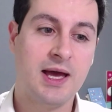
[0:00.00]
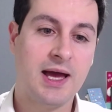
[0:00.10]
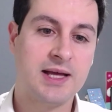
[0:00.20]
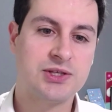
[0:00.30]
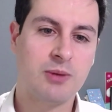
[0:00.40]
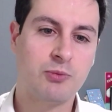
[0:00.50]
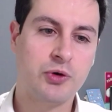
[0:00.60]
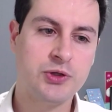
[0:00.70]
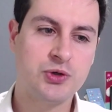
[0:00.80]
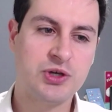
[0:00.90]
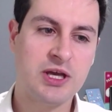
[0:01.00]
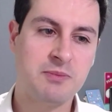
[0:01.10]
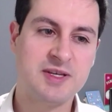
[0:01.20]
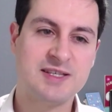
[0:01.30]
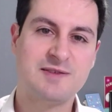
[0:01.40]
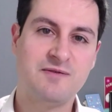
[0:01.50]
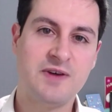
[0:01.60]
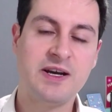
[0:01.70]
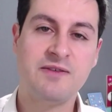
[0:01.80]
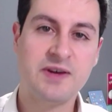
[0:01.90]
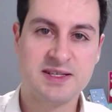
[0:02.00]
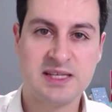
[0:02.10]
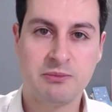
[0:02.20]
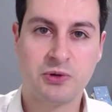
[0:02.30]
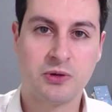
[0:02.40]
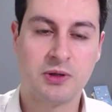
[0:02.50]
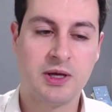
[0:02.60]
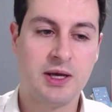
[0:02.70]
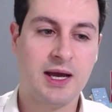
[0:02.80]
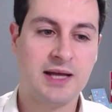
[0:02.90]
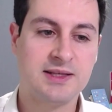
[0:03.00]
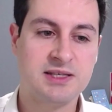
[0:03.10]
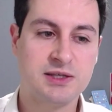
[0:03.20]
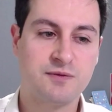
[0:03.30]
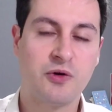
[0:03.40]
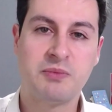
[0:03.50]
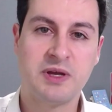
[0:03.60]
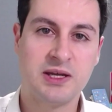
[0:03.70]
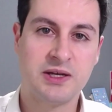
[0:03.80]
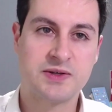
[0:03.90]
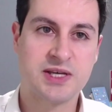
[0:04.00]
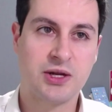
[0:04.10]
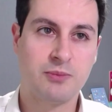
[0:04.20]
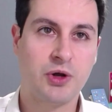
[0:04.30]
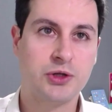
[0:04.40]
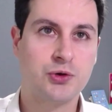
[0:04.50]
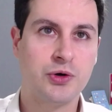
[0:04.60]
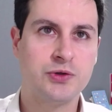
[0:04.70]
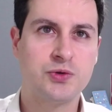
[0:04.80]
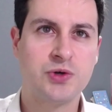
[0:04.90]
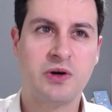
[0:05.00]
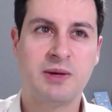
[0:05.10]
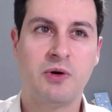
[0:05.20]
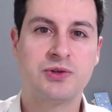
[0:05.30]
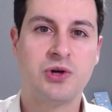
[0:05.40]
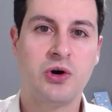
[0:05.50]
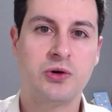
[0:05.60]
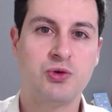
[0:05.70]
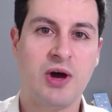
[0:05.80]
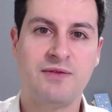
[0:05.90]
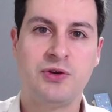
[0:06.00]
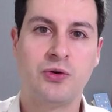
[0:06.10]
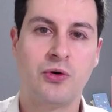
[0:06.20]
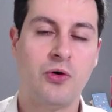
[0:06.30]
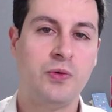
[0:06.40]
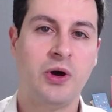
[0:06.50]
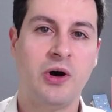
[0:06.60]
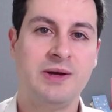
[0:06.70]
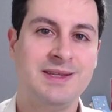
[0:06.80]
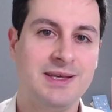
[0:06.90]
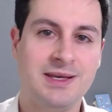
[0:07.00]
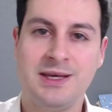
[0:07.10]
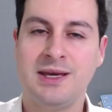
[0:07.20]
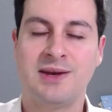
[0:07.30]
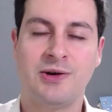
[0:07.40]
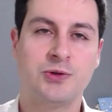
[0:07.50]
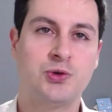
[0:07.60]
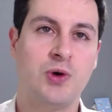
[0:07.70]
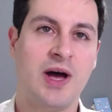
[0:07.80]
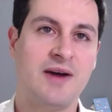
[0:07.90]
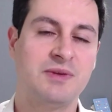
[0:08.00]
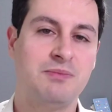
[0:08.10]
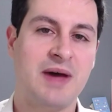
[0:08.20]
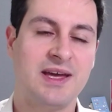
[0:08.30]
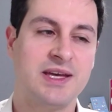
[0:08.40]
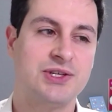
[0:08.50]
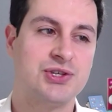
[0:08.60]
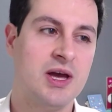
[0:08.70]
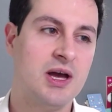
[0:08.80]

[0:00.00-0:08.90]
and I'm going to keep this very very simple and this is for beginners and I'm not going to talk about how to have your own IDE and how to have the package